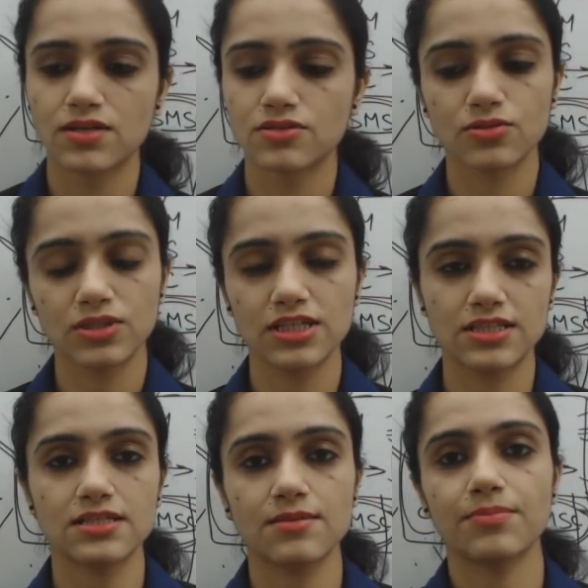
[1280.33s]
So
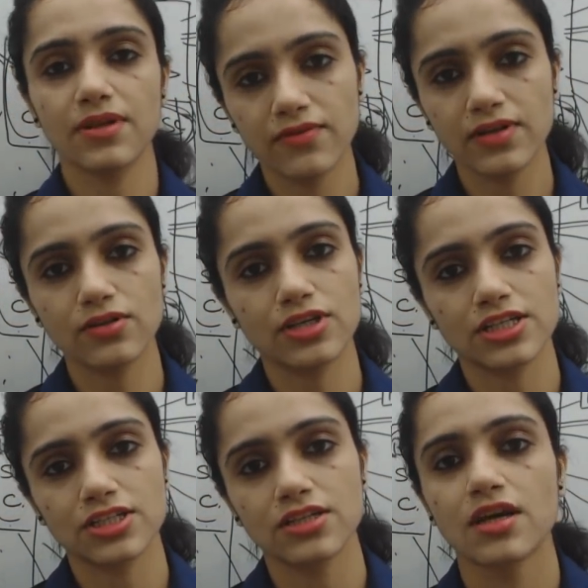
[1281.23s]
this is a brief
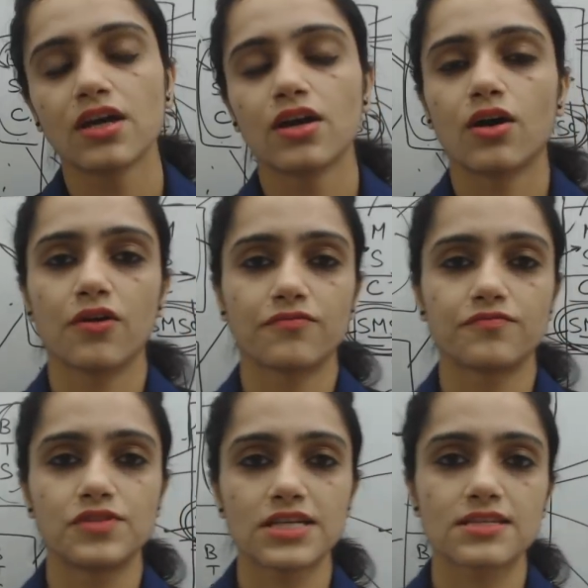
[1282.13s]
introduction
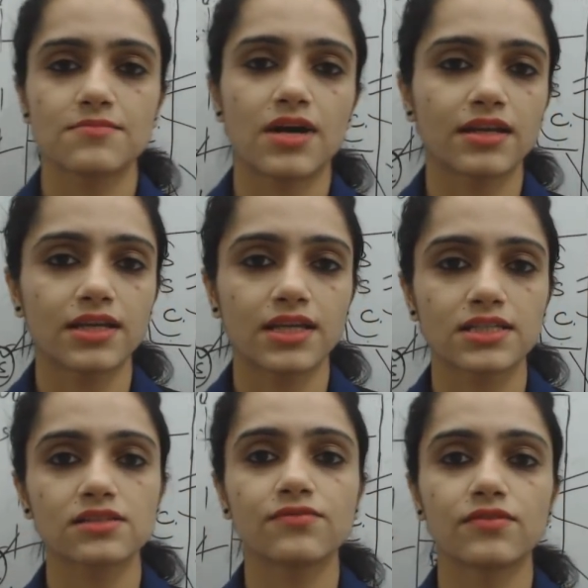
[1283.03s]
of GSM
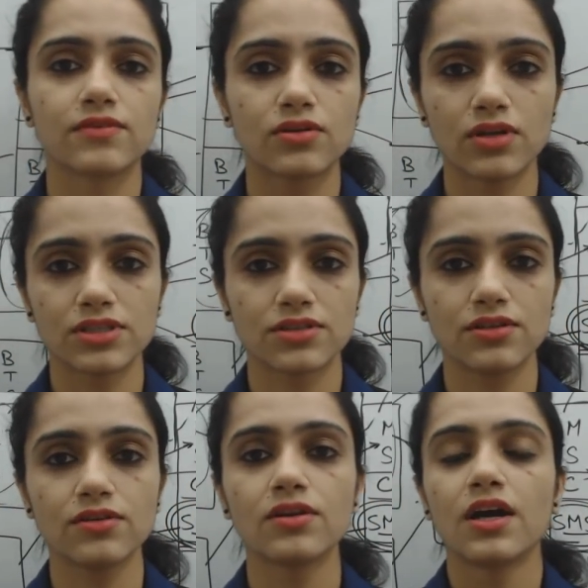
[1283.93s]
architecture. We will
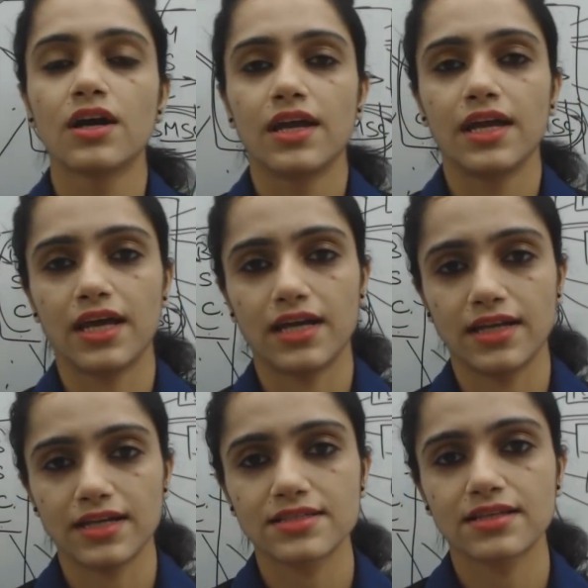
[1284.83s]
continue in our
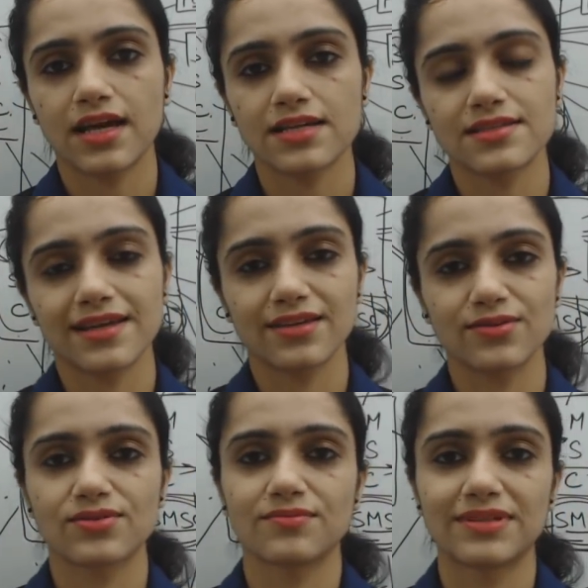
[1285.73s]
next class. Thank
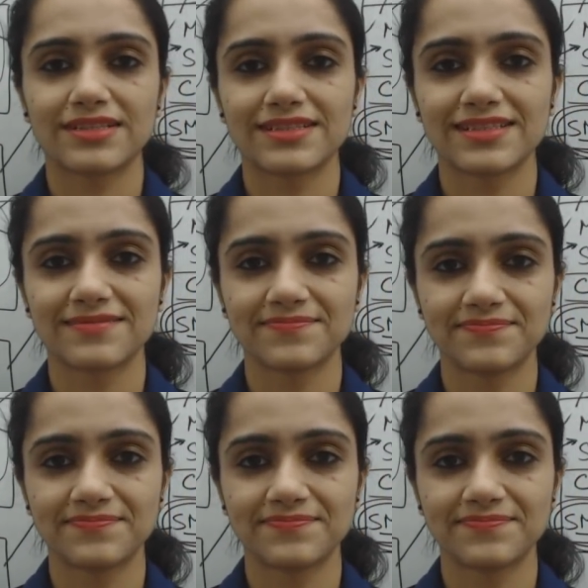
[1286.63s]
you so much.